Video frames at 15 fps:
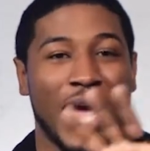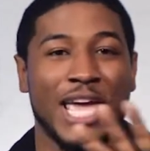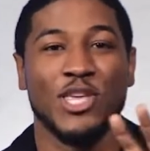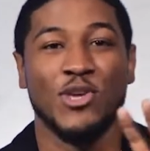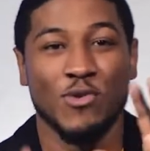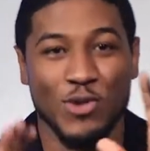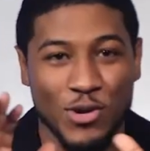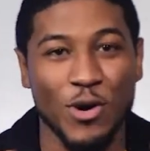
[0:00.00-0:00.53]

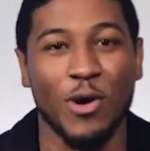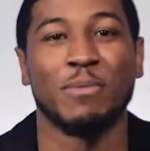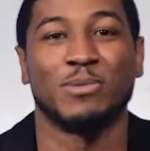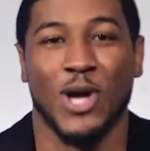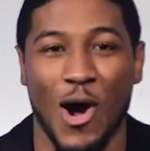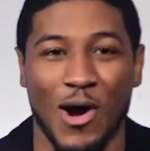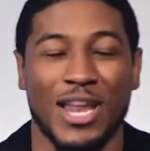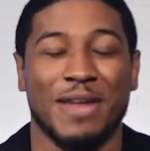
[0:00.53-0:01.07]
You know what I'm
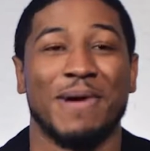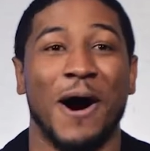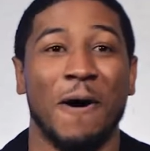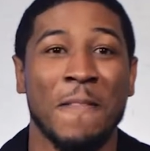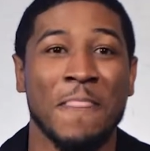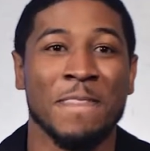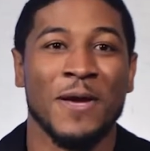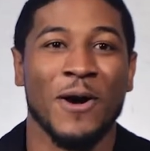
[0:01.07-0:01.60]
talking about.
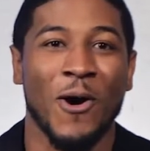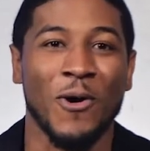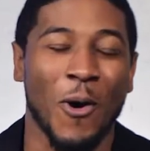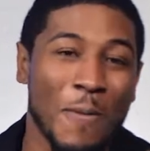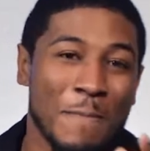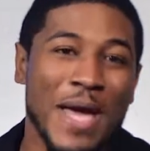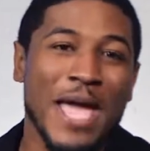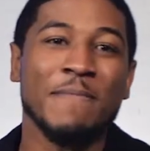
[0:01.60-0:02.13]
Or
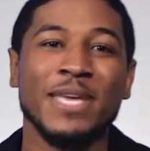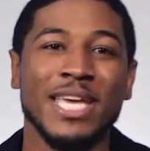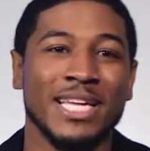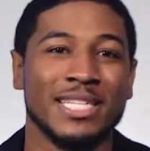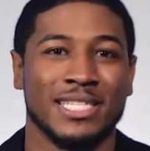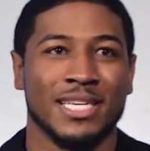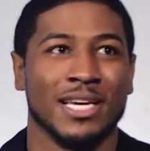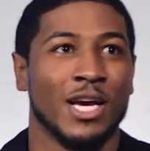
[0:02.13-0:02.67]
maybe
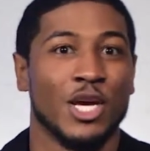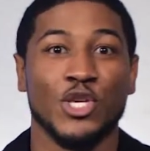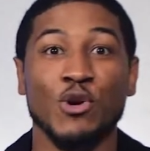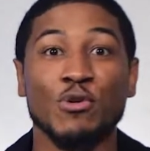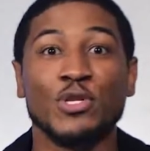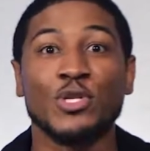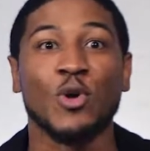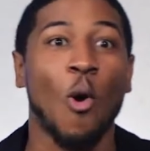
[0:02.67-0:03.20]
it's you
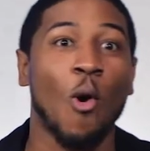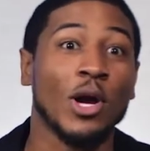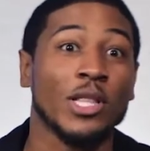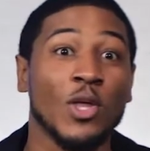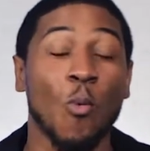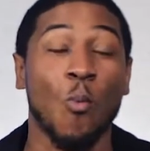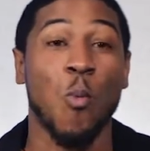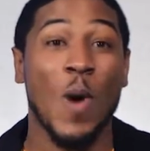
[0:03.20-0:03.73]
scored
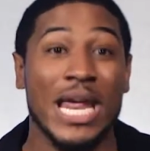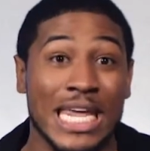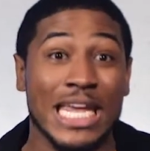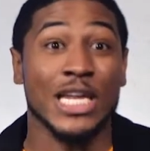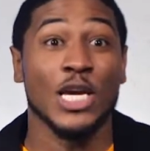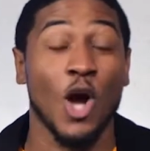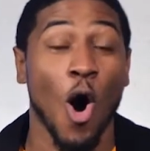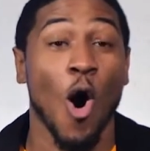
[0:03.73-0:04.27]
the
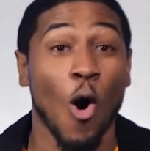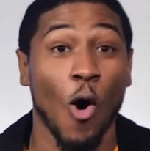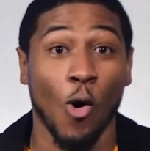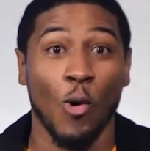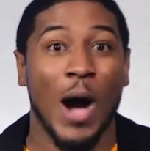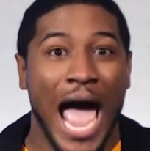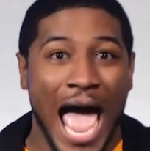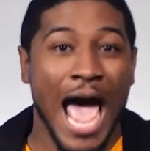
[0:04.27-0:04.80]
winning
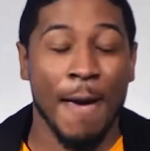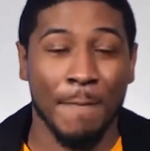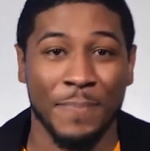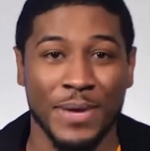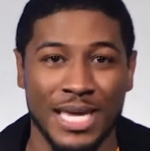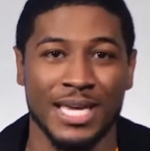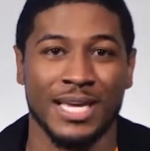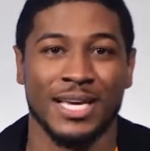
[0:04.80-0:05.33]
goal, happy.